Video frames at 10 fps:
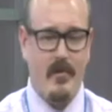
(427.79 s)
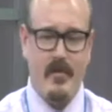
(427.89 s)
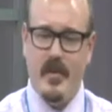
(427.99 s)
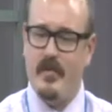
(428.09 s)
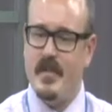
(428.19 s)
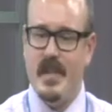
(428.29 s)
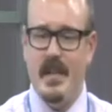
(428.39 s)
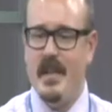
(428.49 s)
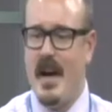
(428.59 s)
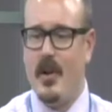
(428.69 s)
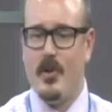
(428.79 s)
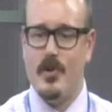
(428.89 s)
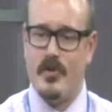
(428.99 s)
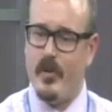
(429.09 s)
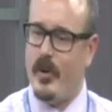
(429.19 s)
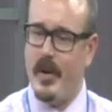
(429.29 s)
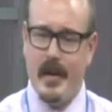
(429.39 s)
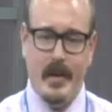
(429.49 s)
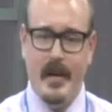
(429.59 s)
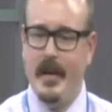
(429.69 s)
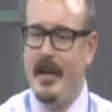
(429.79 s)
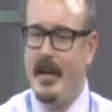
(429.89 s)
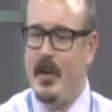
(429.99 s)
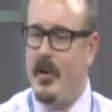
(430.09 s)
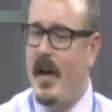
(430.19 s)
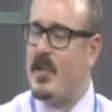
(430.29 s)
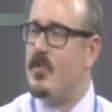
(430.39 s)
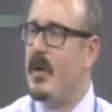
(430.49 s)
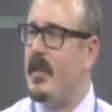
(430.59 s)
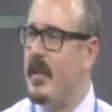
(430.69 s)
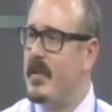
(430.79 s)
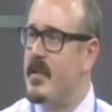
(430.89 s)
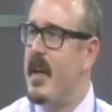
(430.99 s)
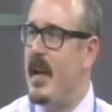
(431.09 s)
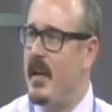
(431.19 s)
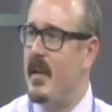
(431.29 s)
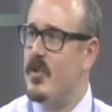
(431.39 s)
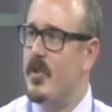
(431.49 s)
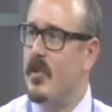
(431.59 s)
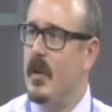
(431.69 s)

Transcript: $15 for X-ray, things of that nature.